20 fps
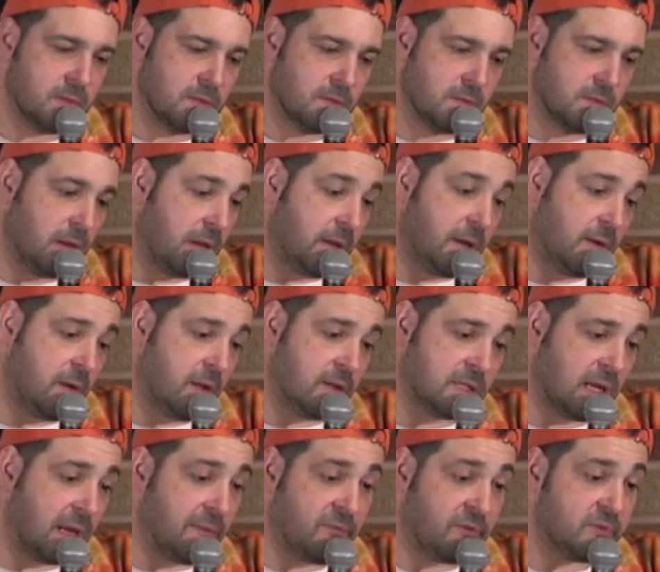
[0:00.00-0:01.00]
I know loads.
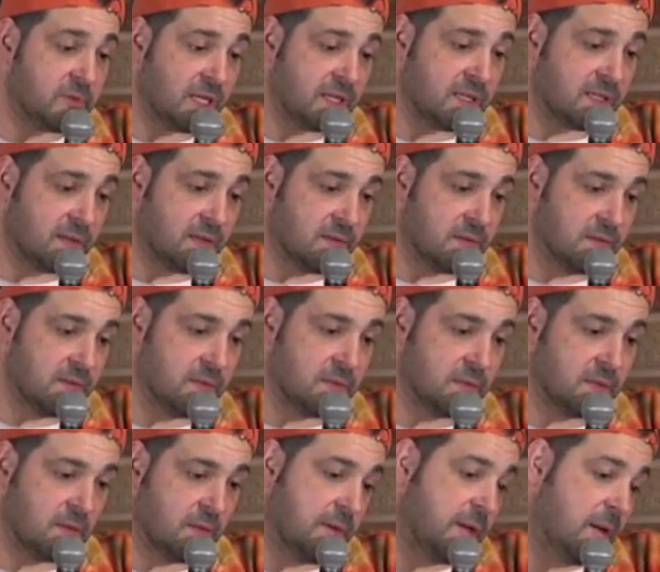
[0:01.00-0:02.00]
I'm from Chester,
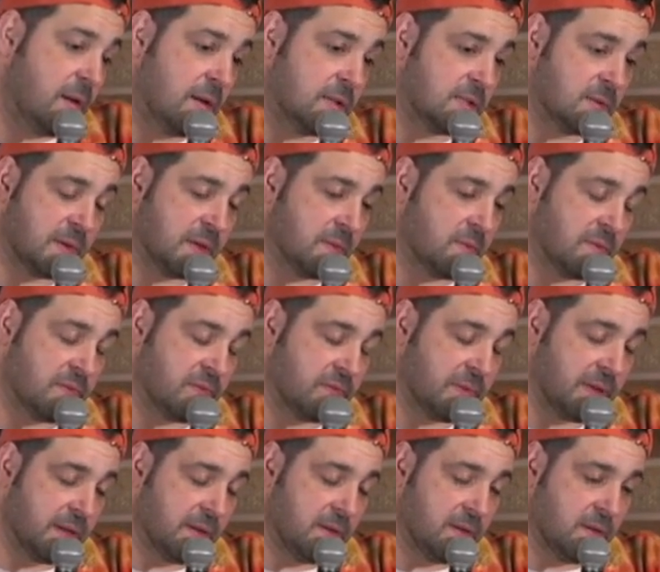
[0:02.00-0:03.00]
so I know loads of people from
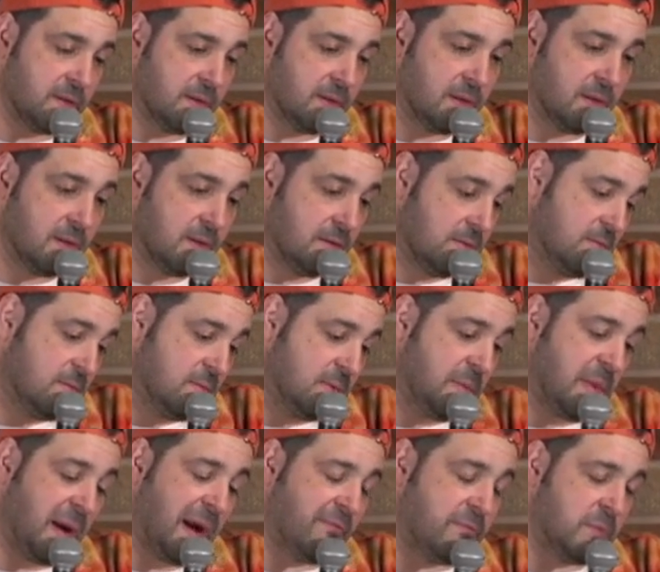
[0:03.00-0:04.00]
there. We
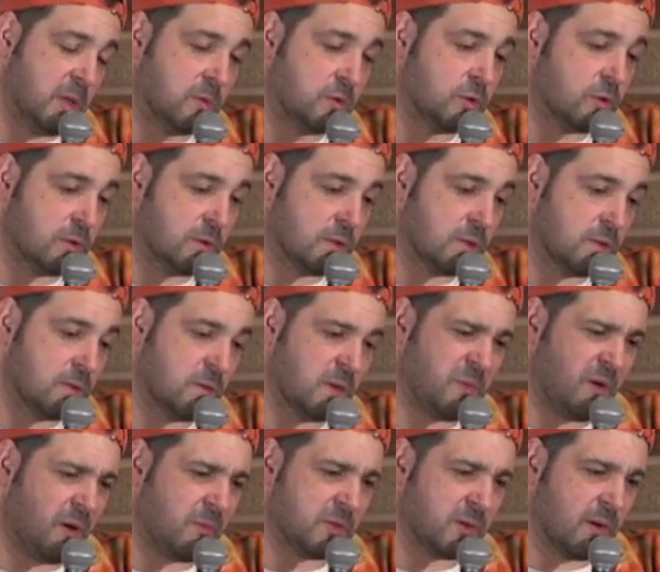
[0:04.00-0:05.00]
might have mutuals. We
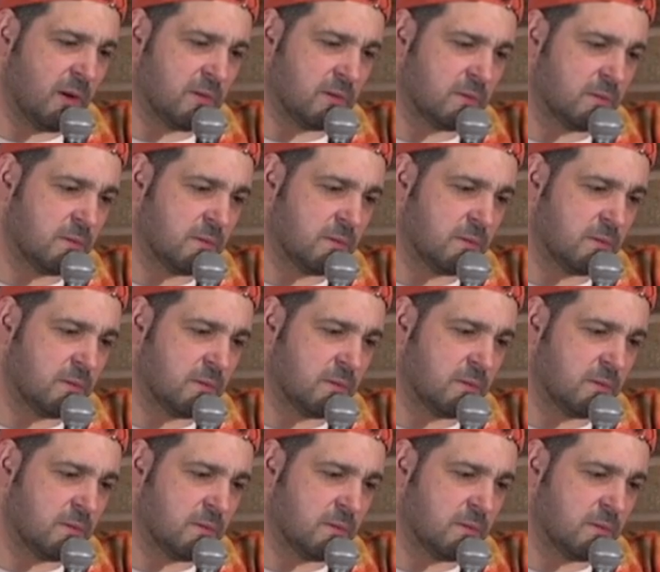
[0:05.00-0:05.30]
probably won't.